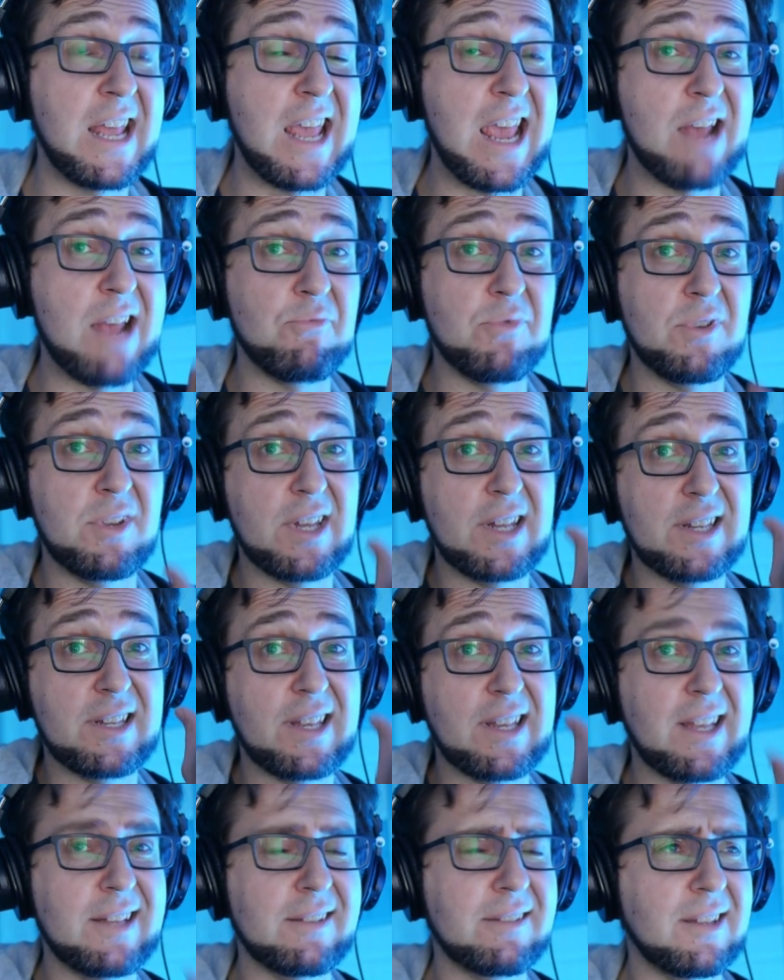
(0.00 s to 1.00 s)
And
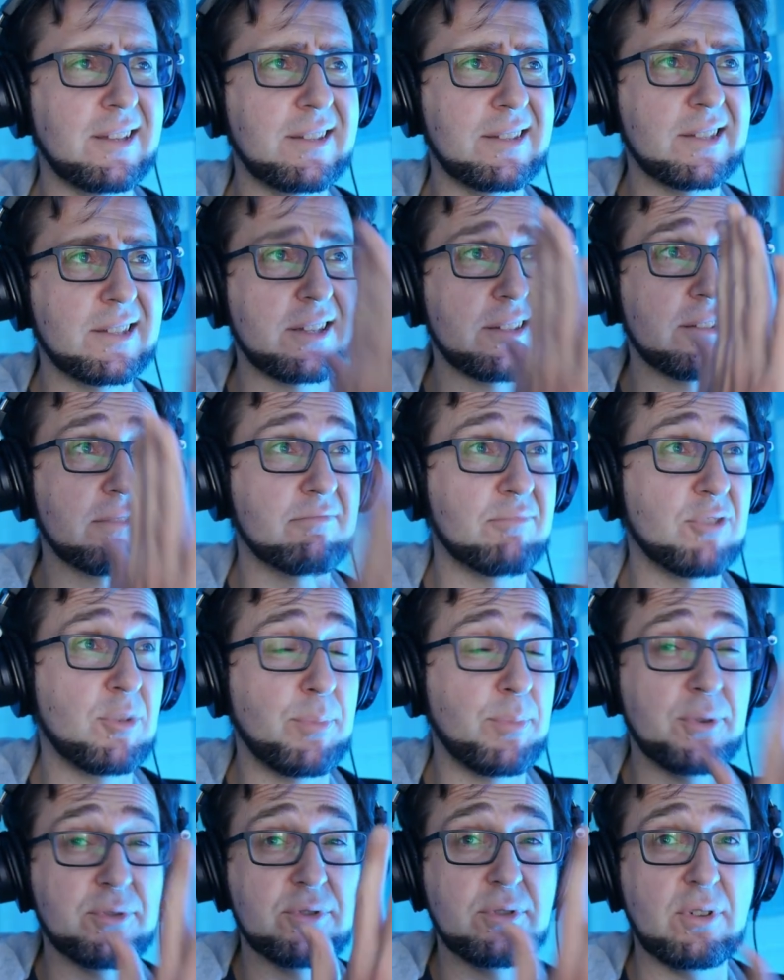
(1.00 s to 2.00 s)
it's just
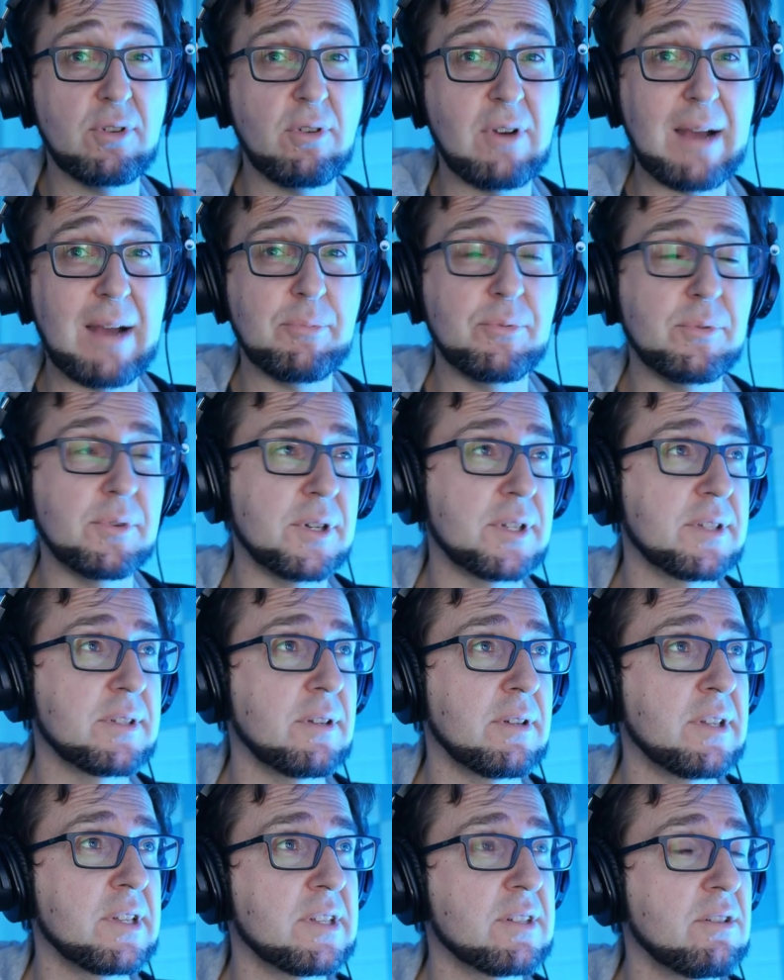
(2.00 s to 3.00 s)
supposed to go upwards
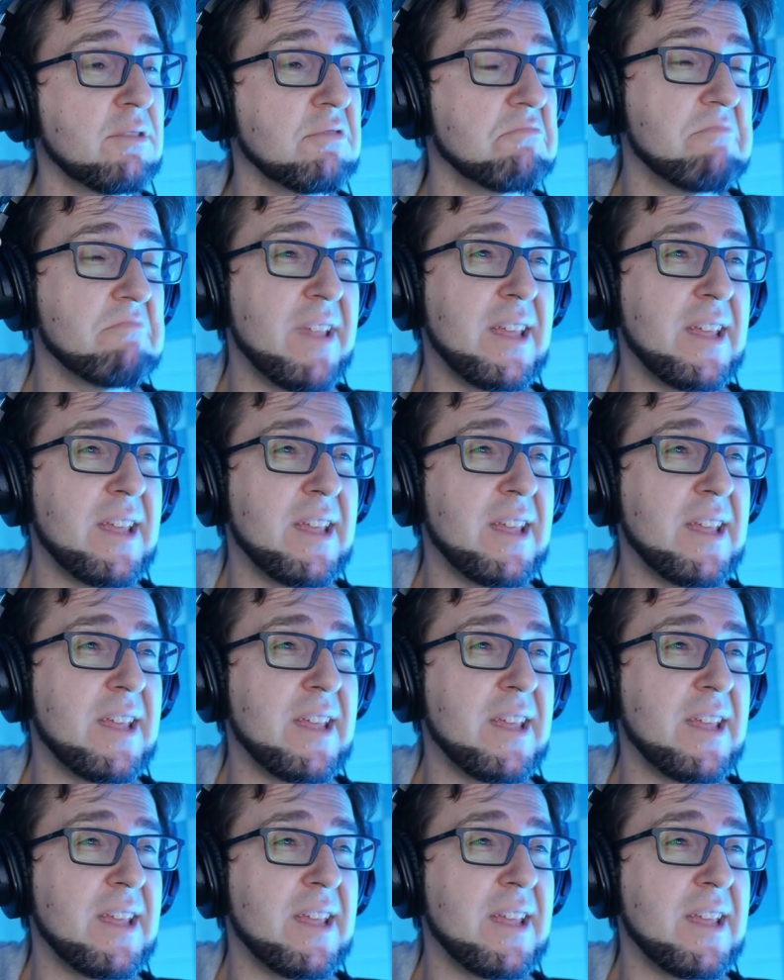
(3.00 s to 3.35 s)
on its own.